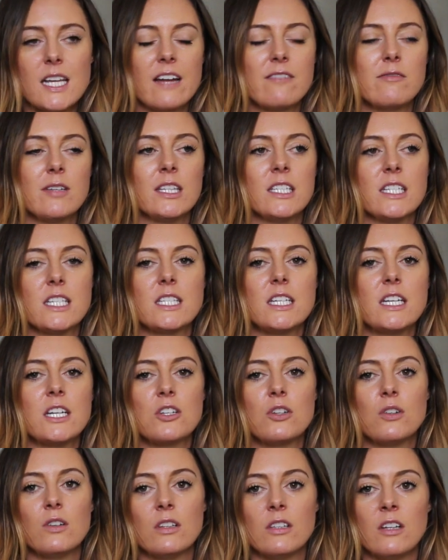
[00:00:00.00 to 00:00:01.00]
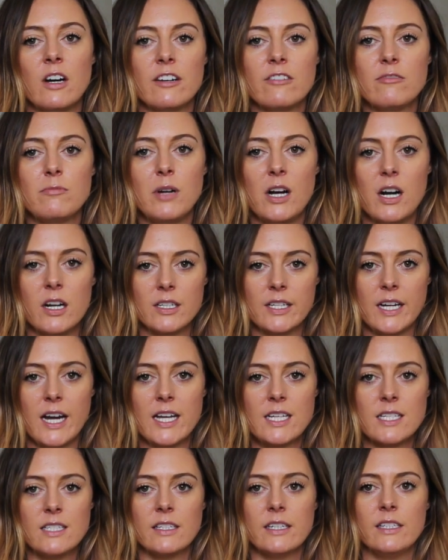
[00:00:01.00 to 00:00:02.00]
I've been listening to a lot of
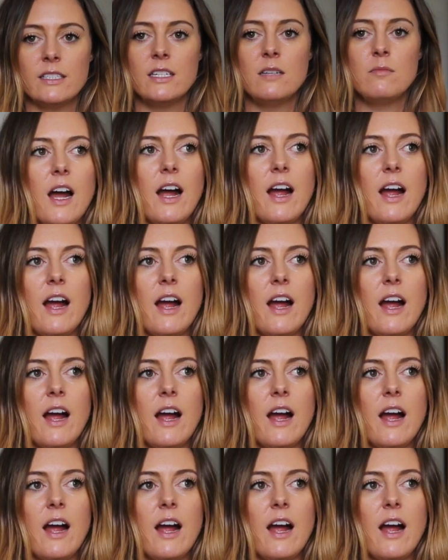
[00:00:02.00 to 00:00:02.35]
podcasts lately.